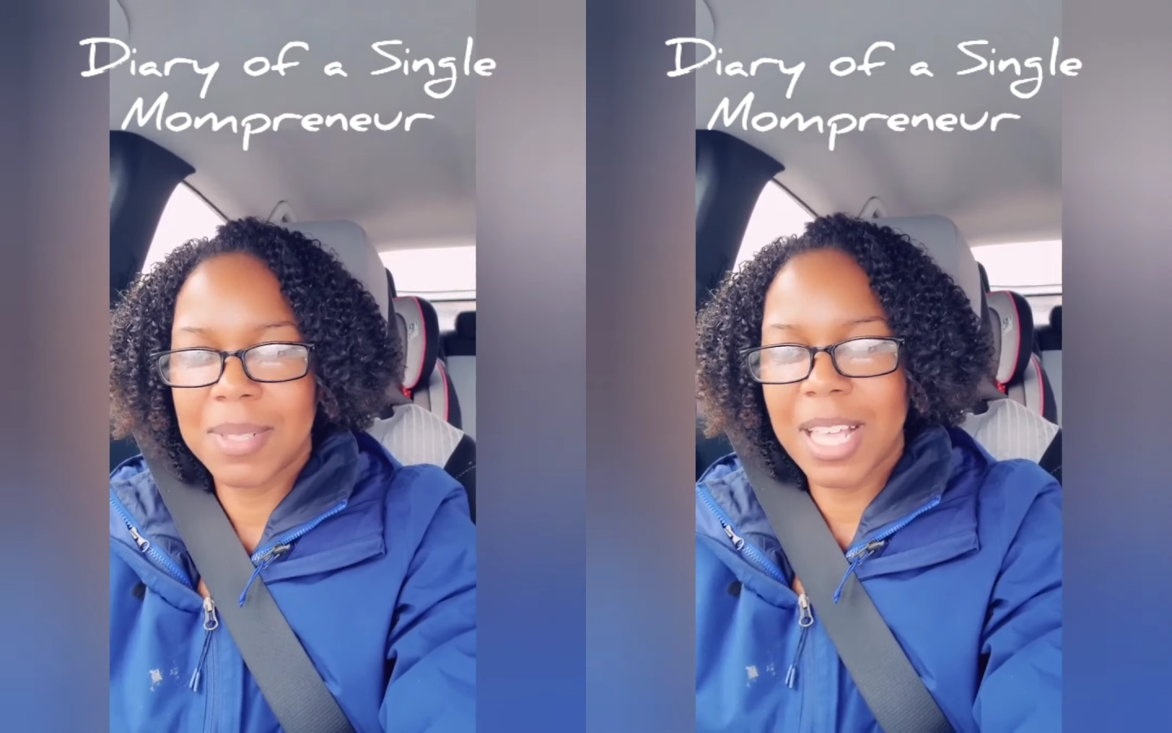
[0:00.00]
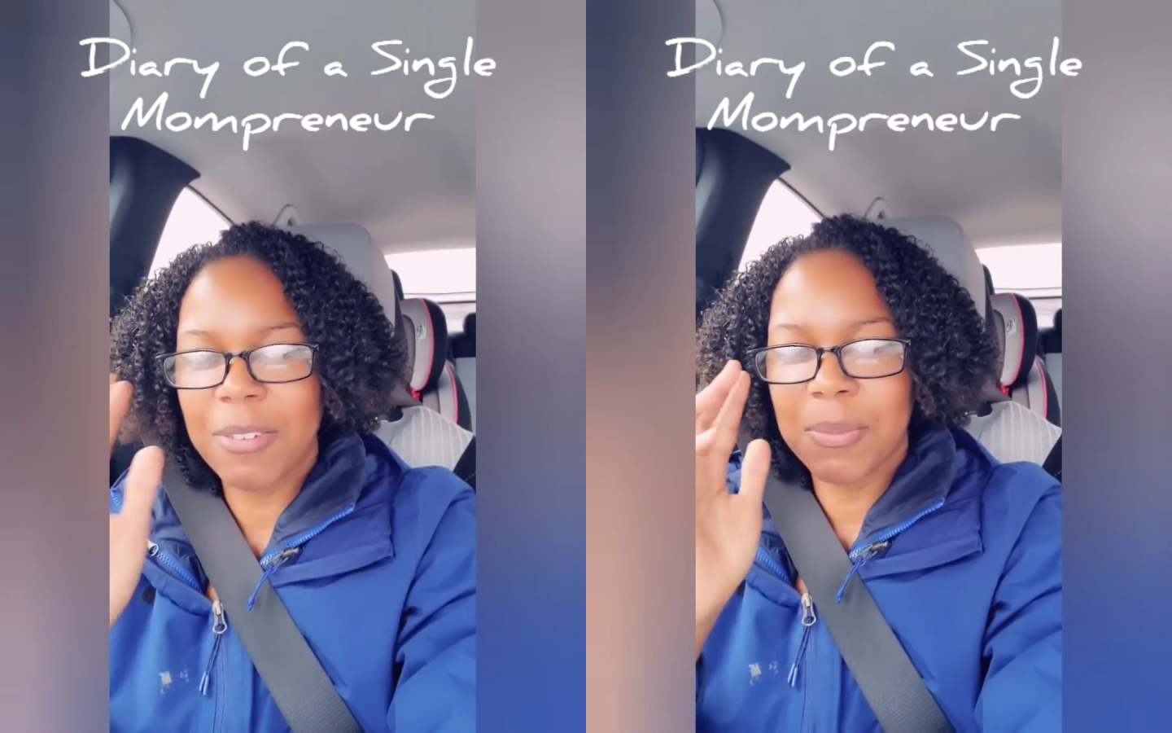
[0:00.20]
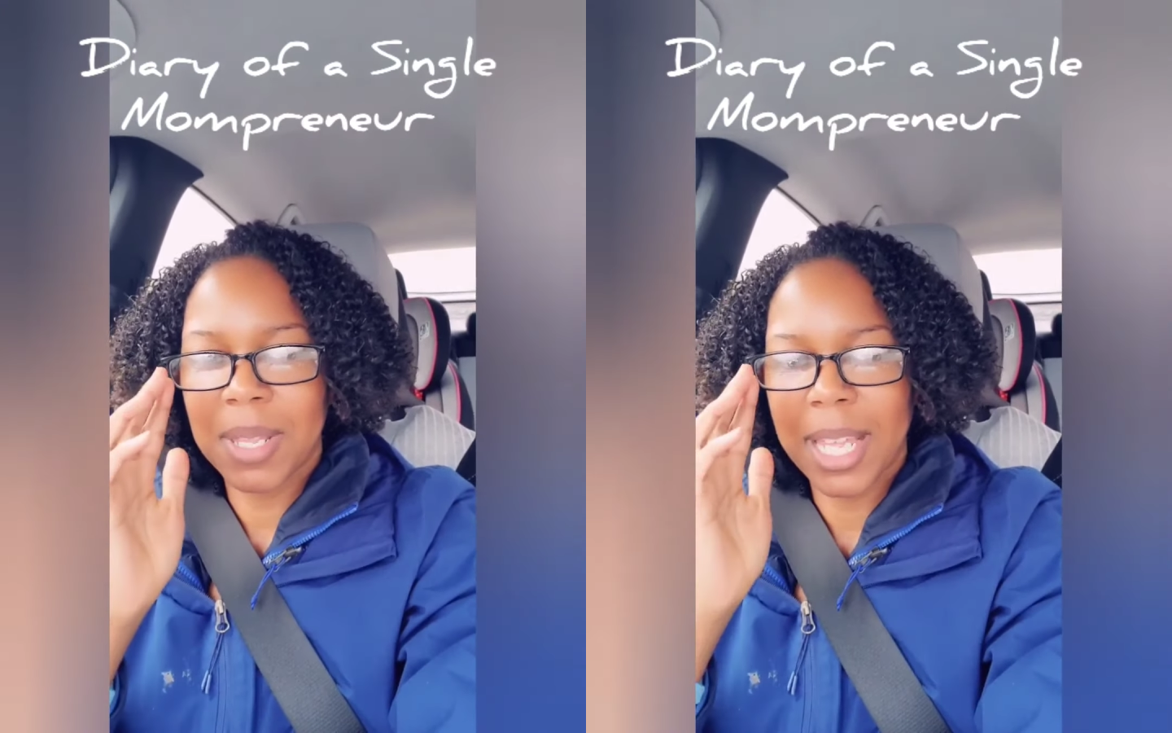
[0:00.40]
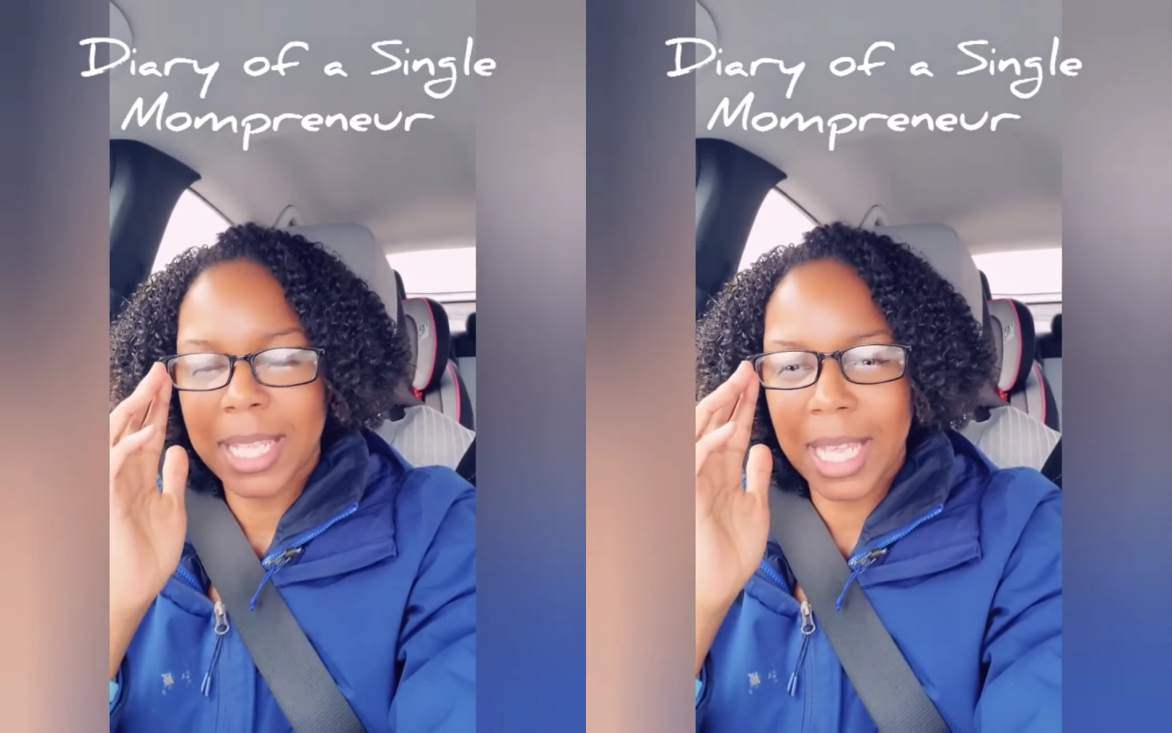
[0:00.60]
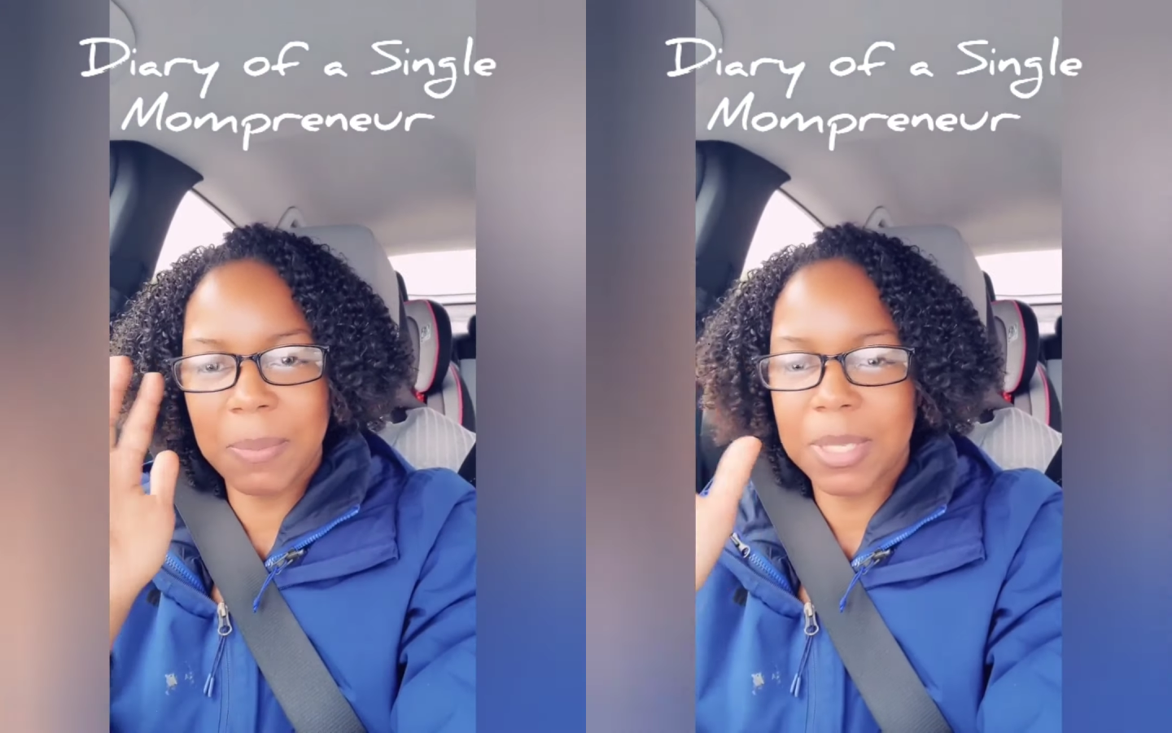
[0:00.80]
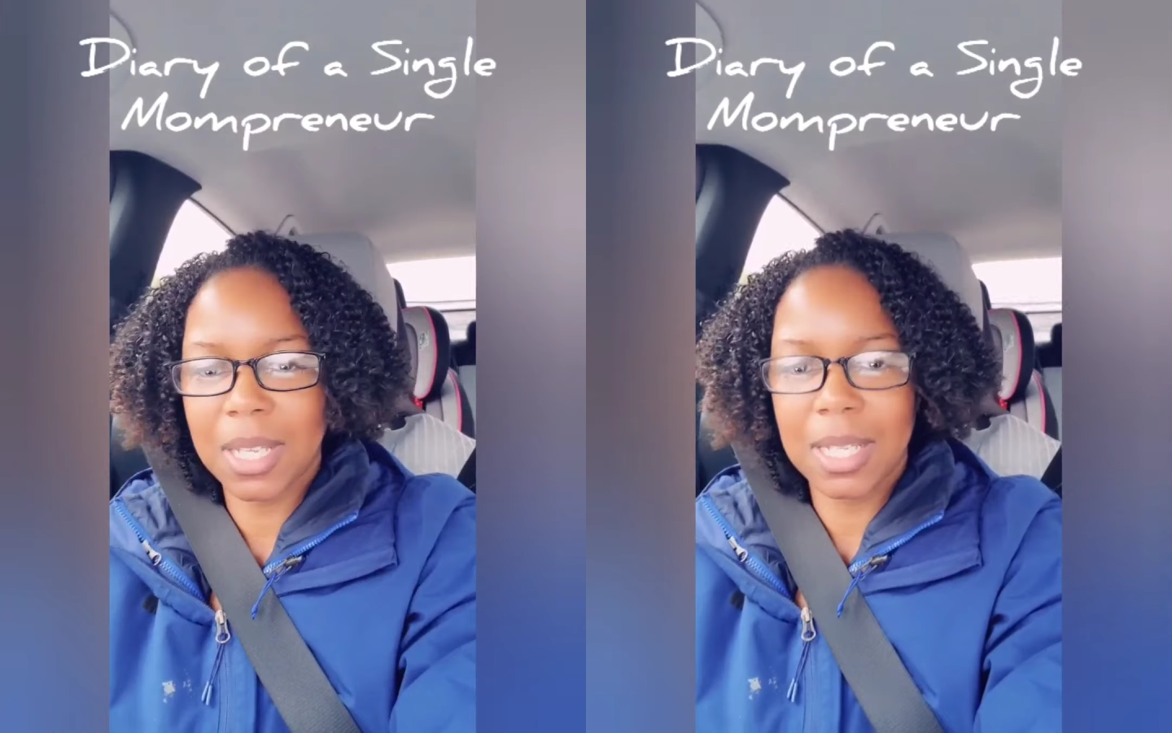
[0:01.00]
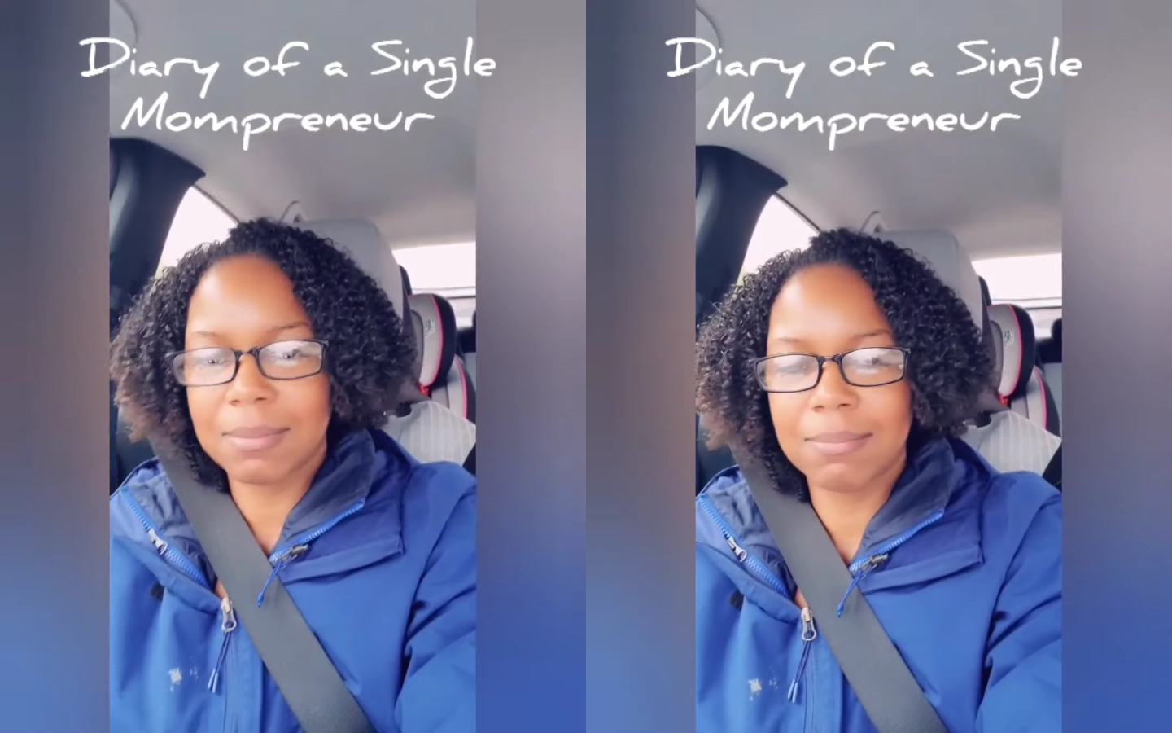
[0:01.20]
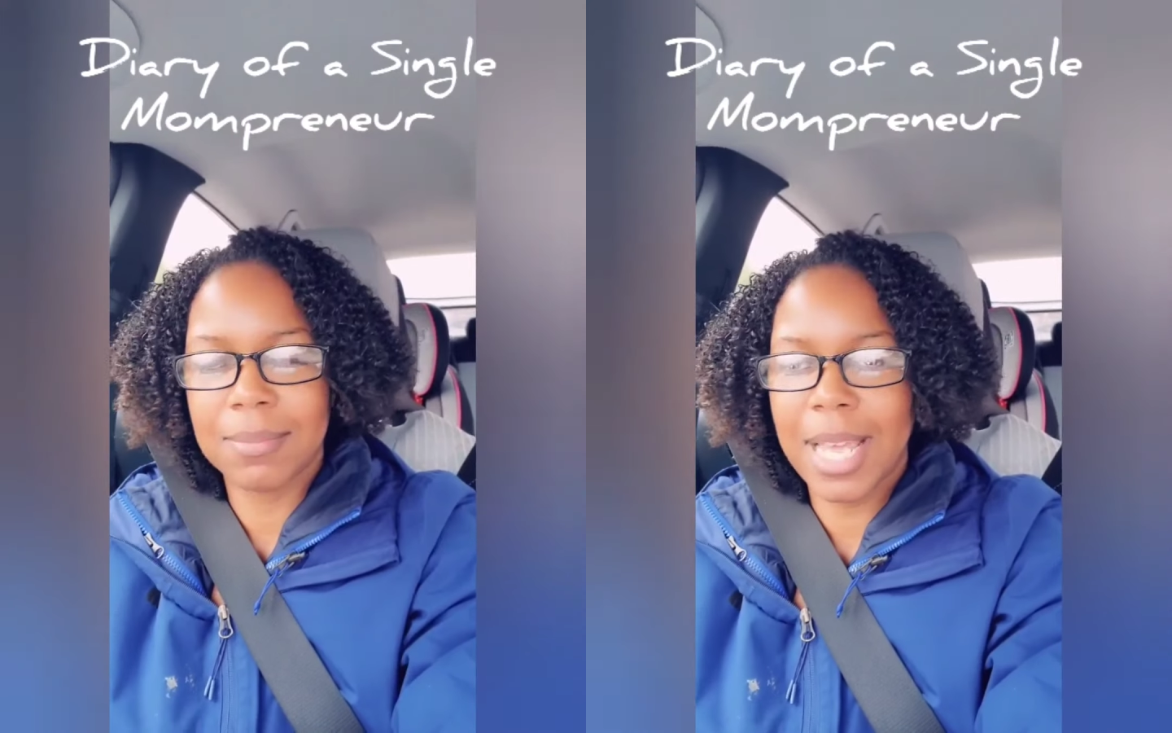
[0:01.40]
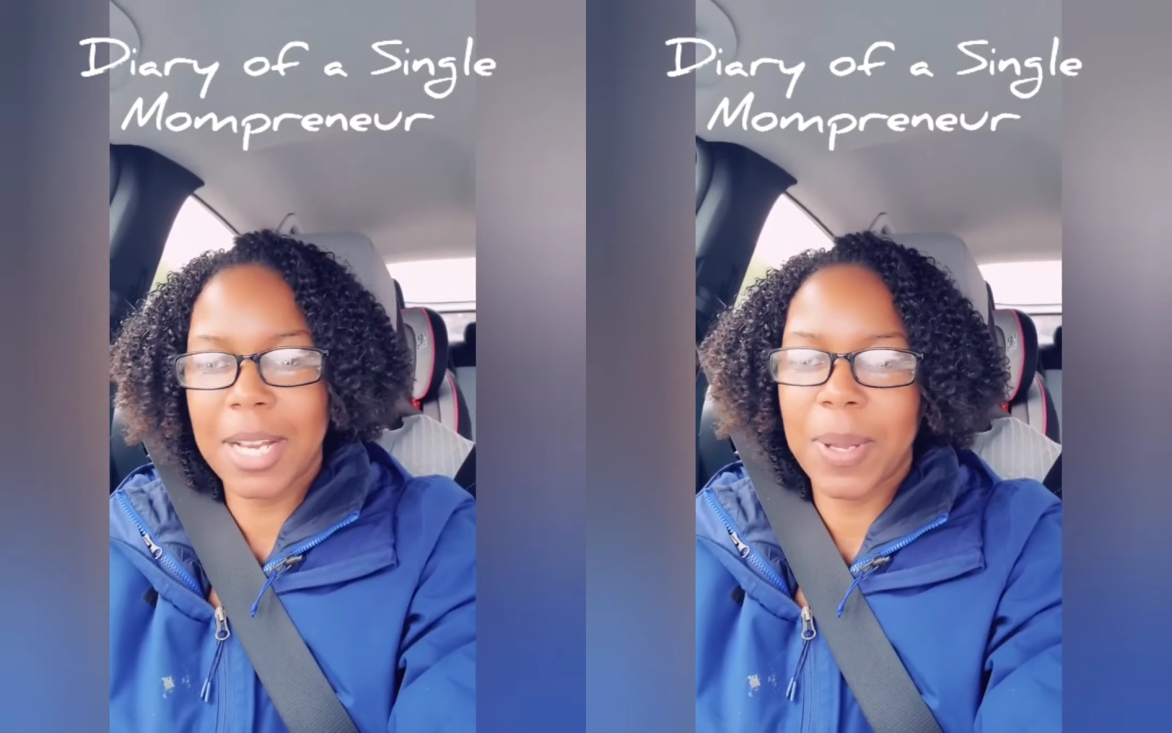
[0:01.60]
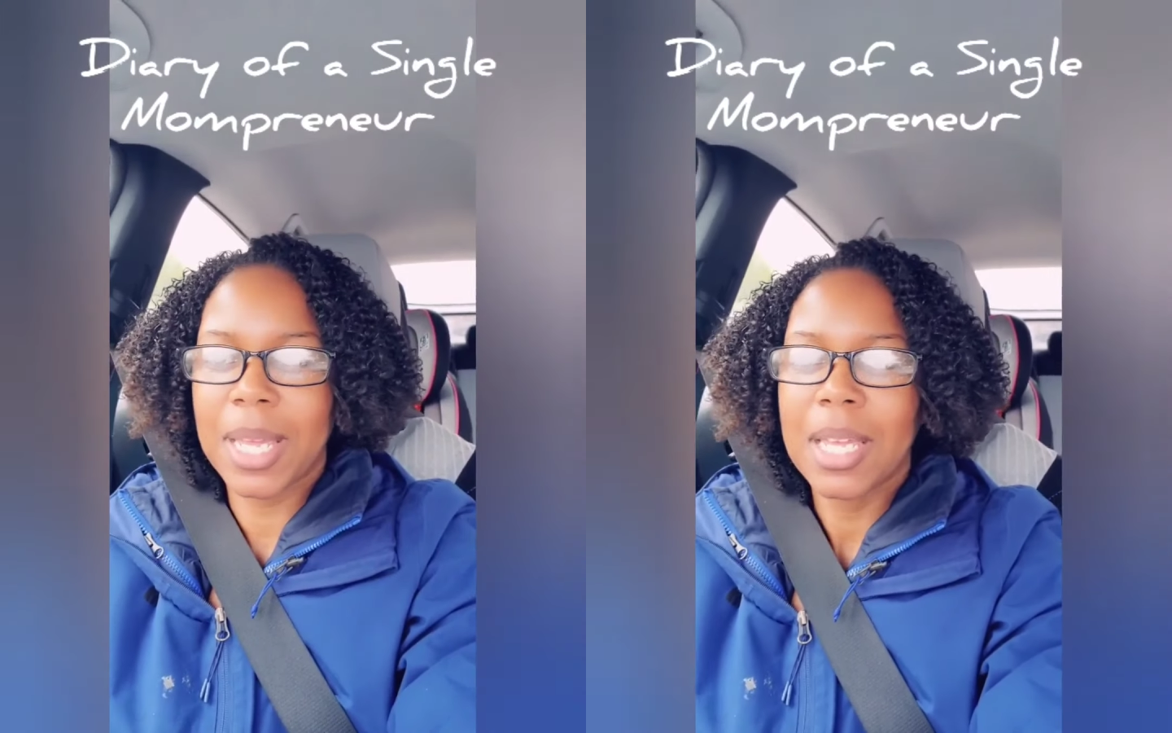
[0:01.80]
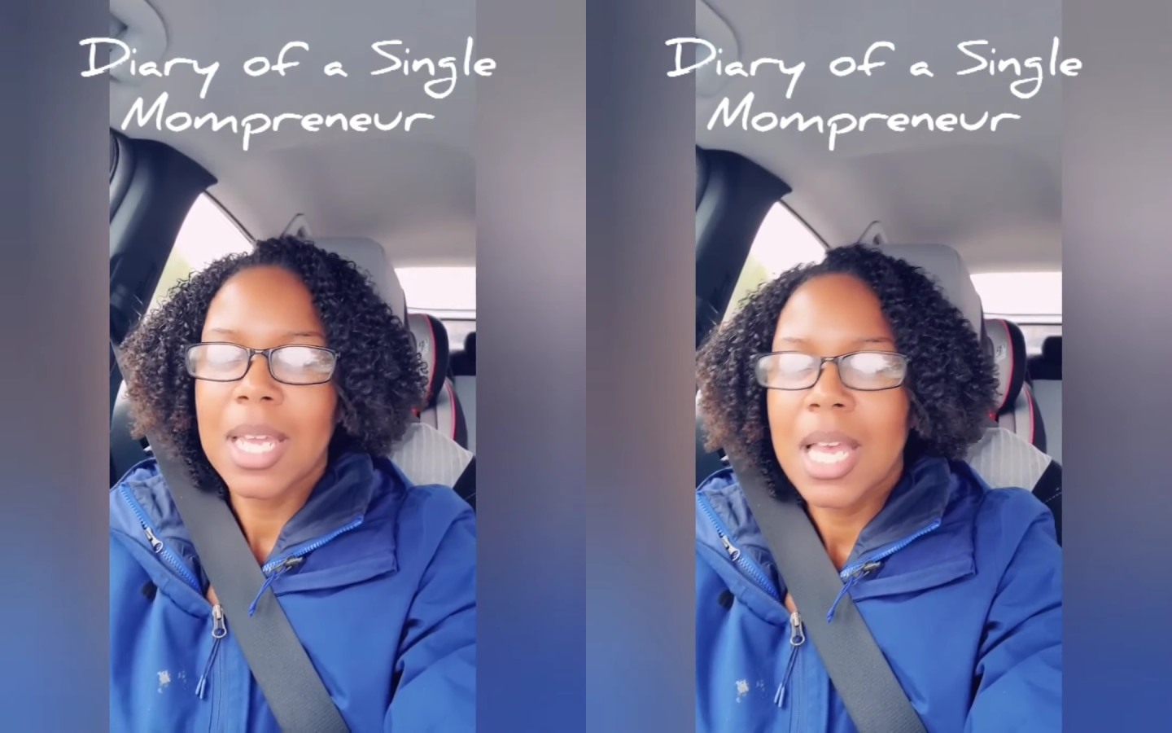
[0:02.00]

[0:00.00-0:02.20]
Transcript: left, like it was like, anyway,